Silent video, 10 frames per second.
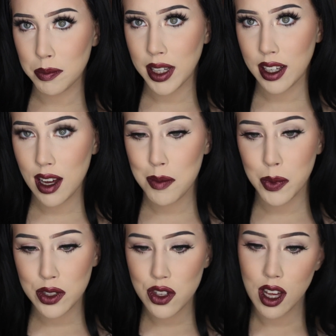makeup
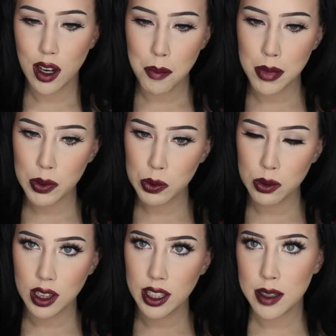with
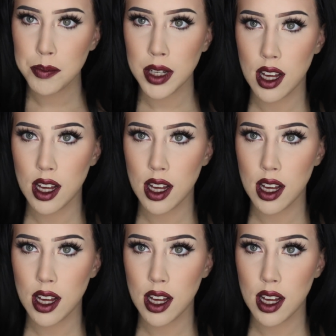bold lip.